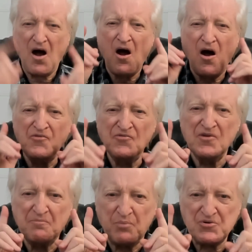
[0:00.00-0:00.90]

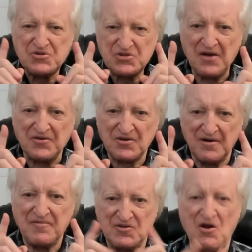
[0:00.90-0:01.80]
100%
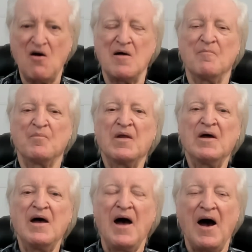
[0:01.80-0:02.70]
of the time.
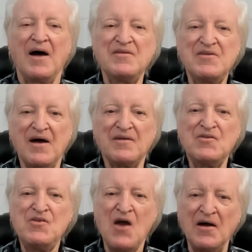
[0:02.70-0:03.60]
And yet
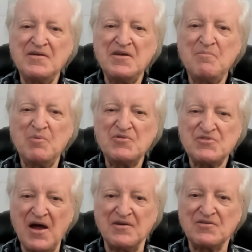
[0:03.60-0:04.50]

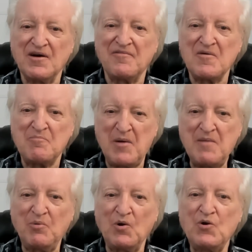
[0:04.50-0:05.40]
90% of the
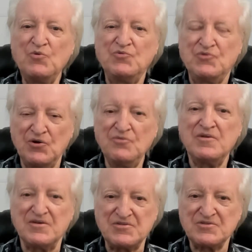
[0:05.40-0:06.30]
people who do
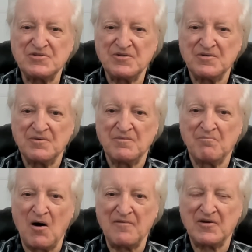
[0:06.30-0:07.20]
this
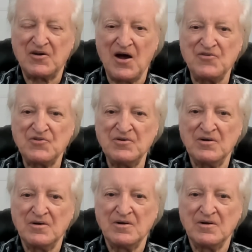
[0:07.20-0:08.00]
modification